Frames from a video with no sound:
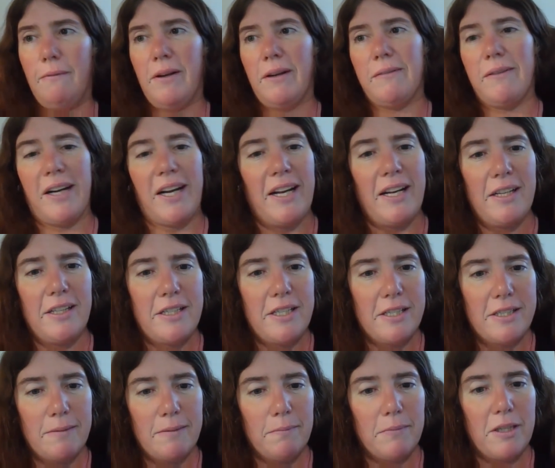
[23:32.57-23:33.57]
We ran
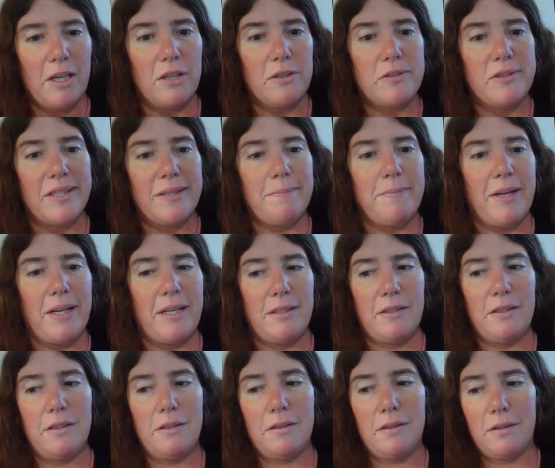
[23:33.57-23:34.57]
into some
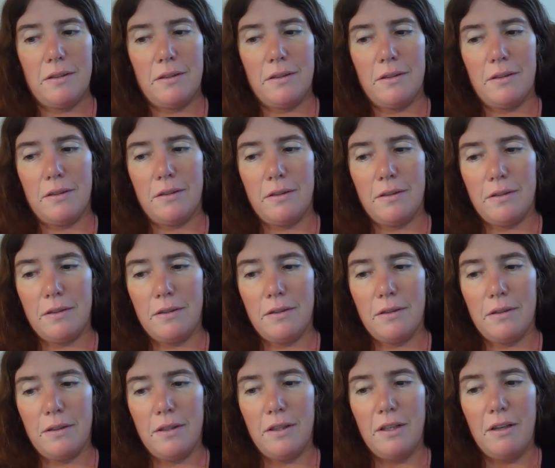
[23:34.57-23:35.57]
countrymen. From
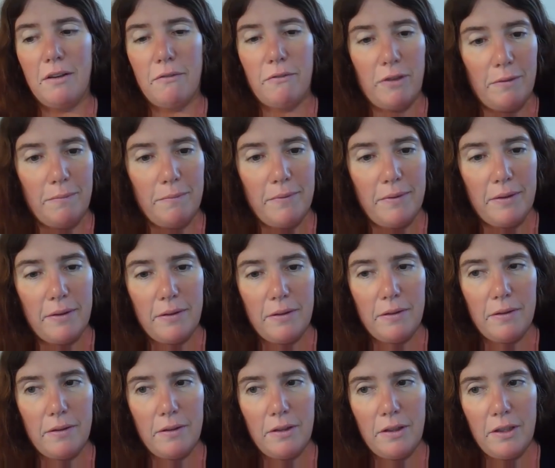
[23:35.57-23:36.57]
me. From, uh,
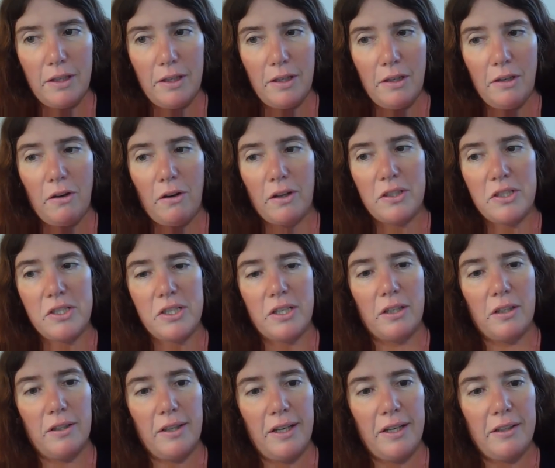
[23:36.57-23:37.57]

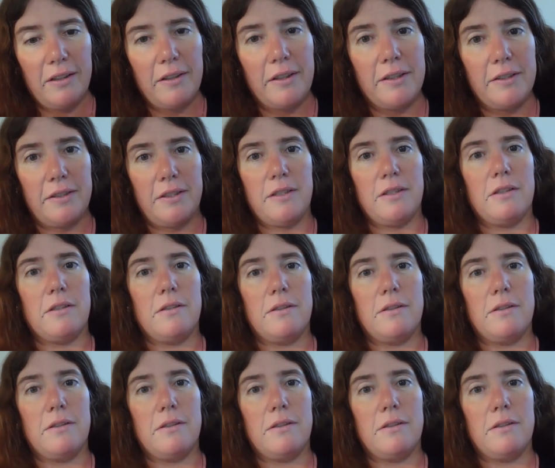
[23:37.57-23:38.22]
Yorkshire. Yorkshire, England.